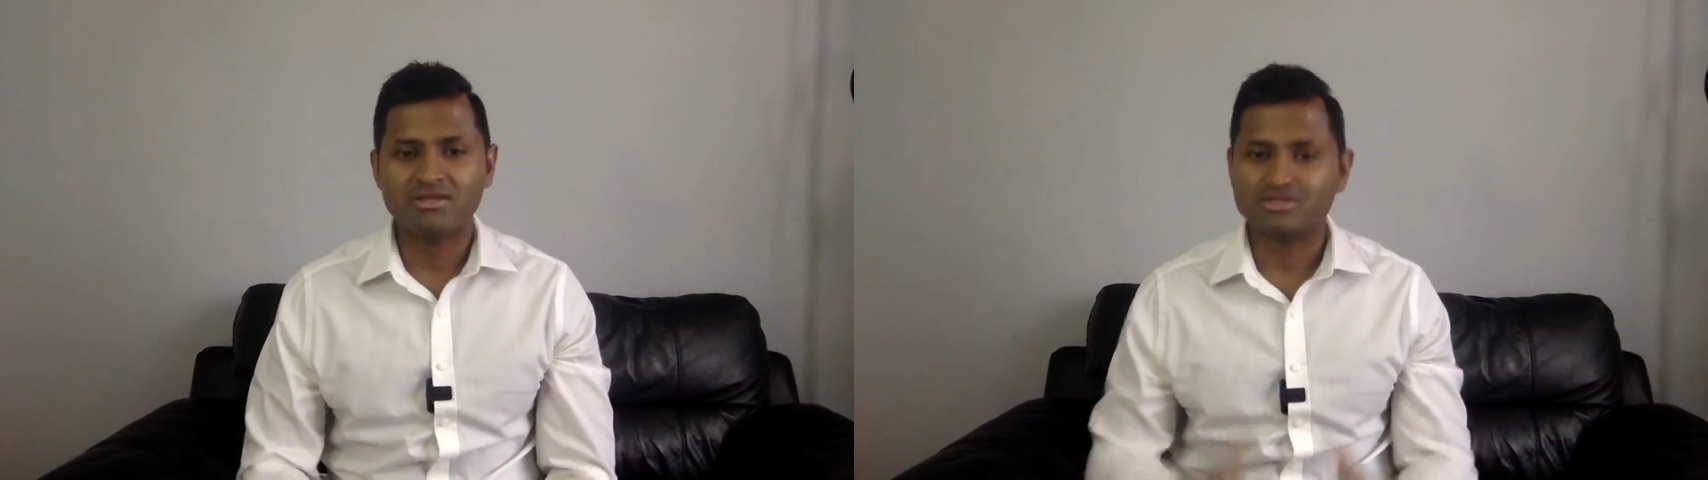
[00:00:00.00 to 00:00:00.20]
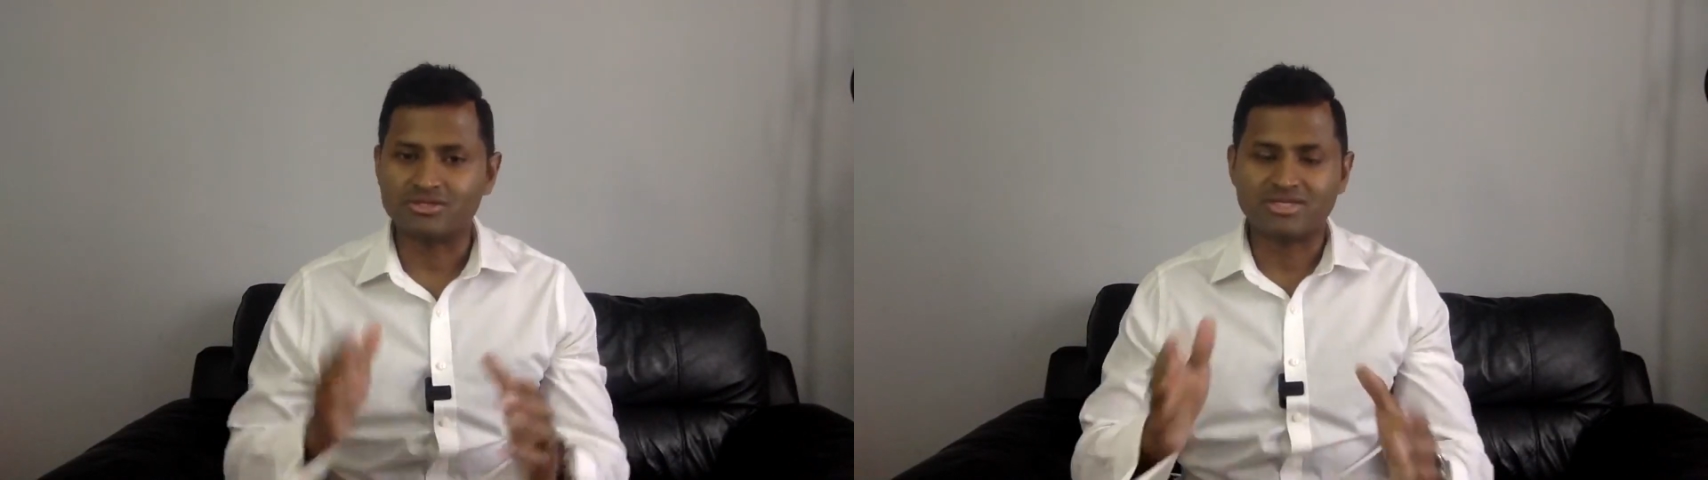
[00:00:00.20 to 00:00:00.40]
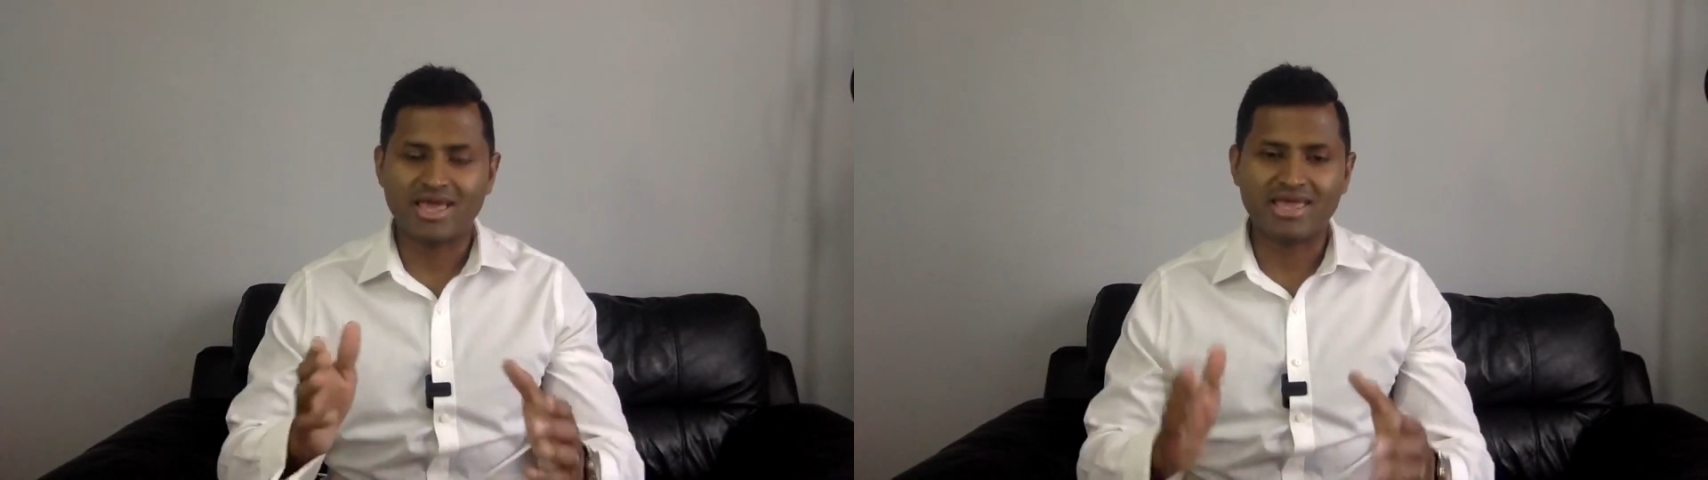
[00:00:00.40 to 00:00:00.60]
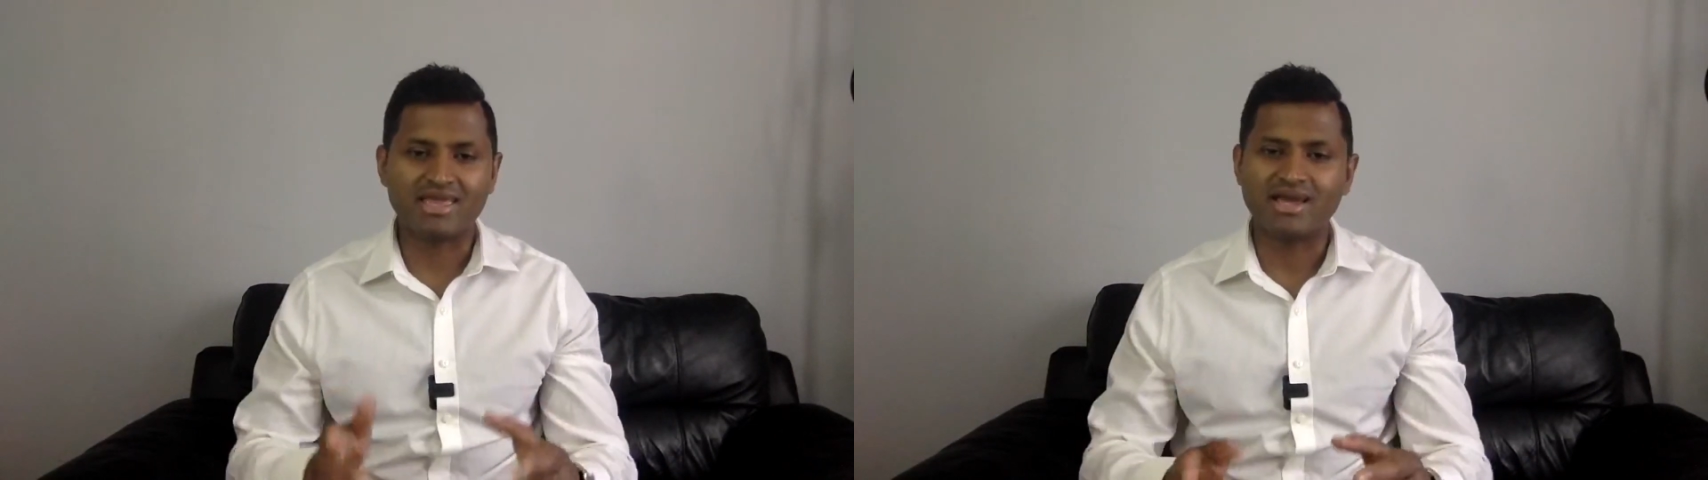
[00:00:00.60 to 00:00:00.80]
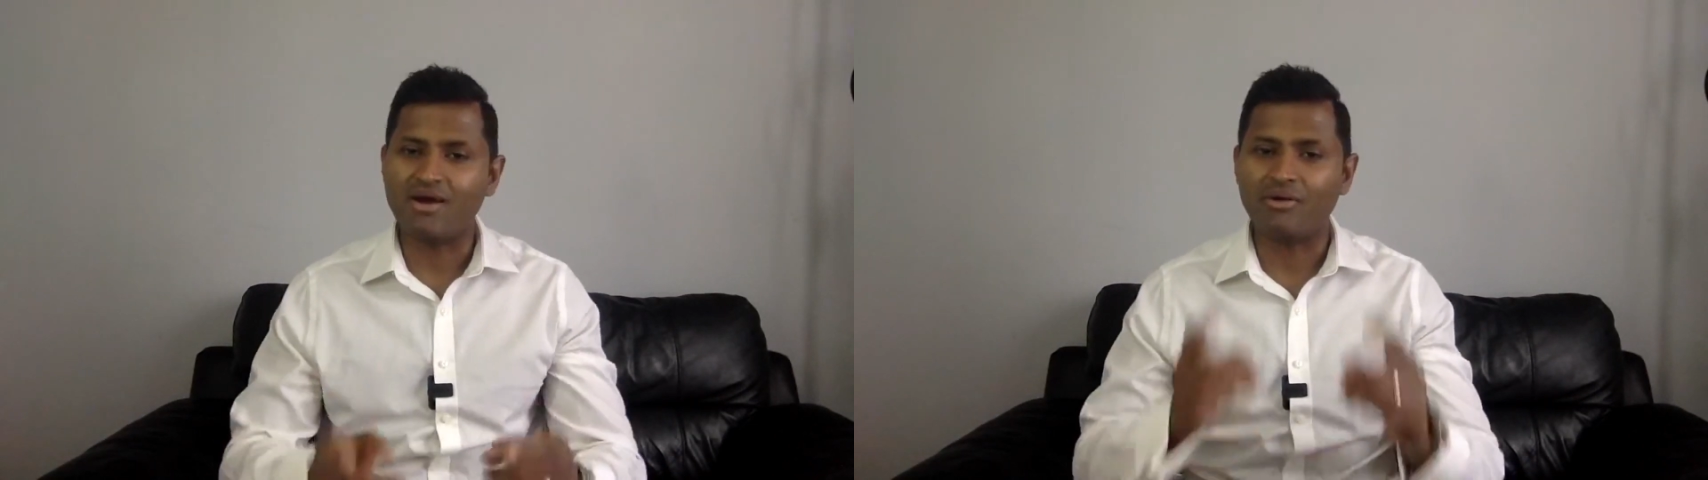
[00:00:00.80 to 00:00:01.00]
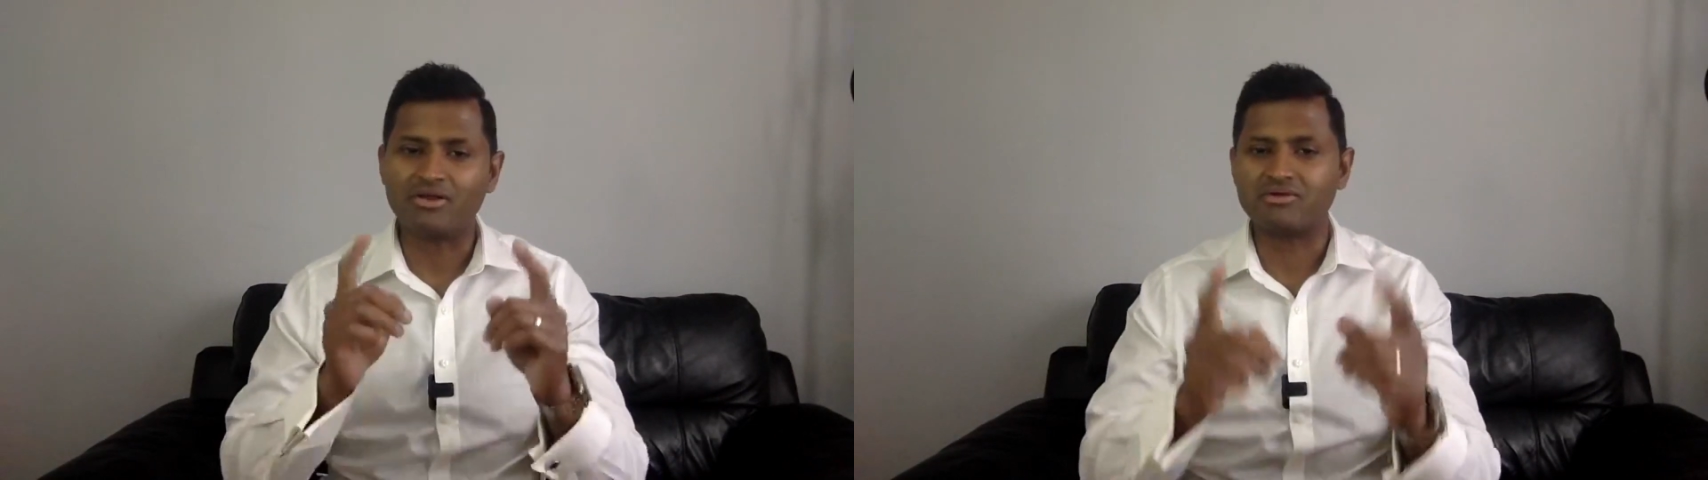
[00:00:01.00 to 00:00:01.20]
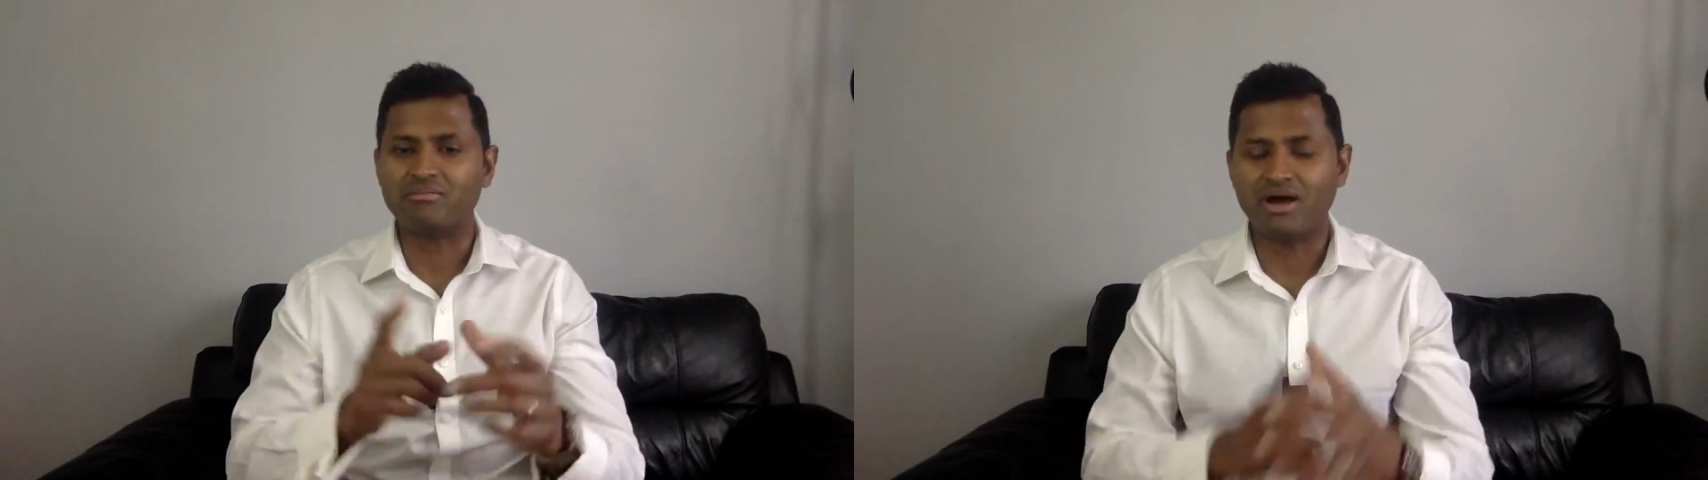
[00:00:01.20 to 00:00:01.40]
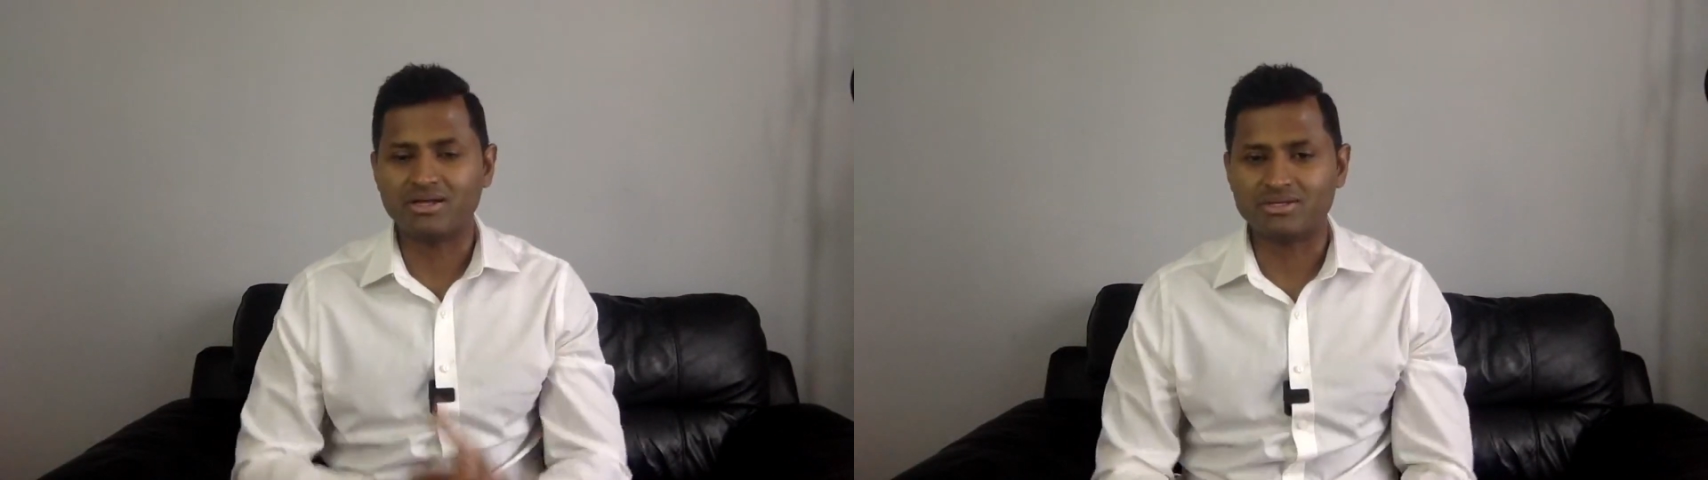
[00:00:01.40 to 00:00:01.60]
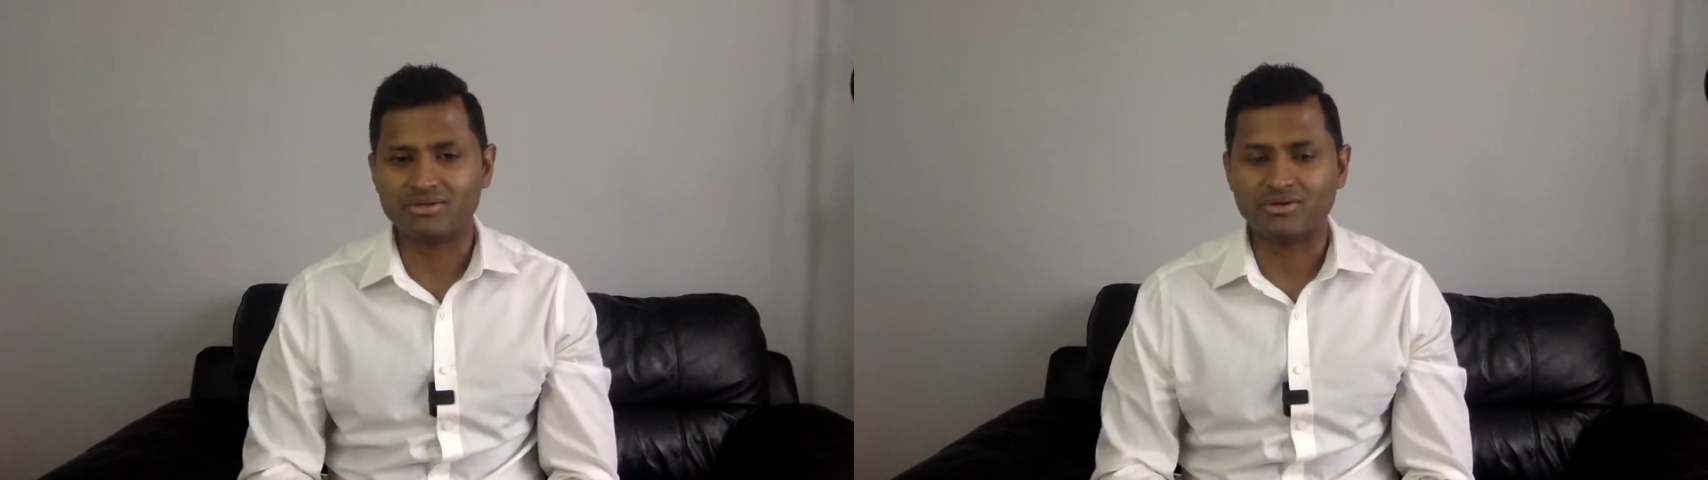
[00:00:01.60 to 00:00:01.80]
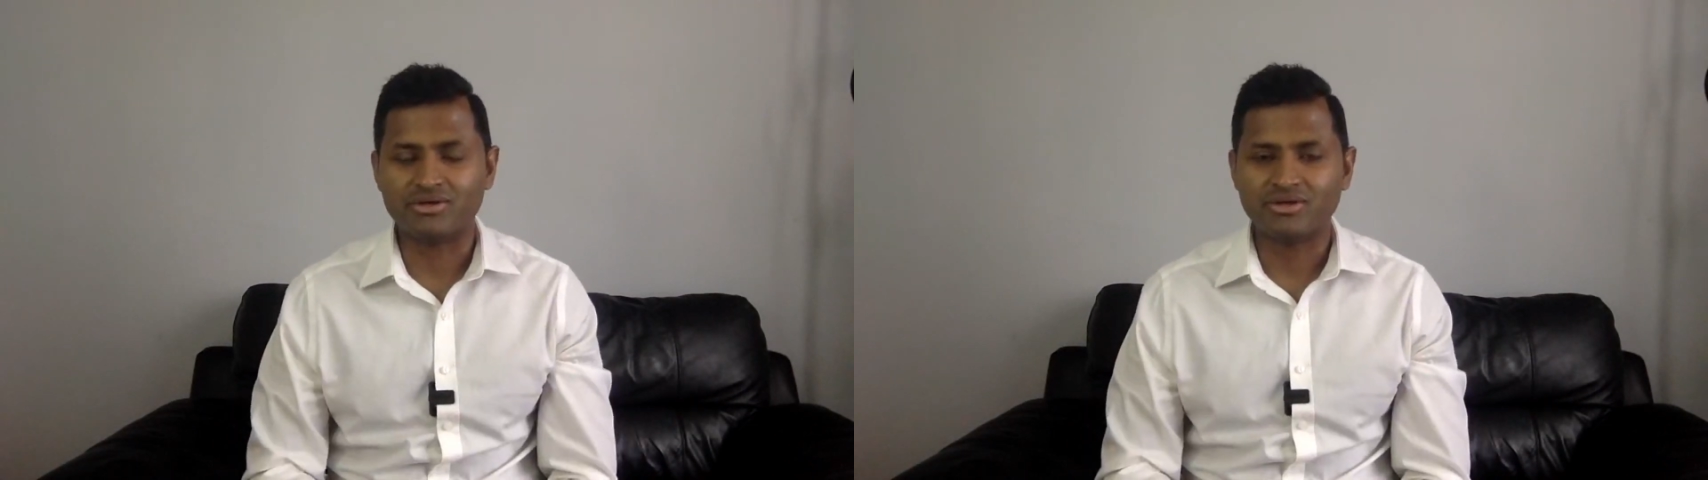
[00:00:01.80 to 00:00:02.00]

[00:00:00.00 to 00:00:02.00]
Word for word: Today, I want to remind you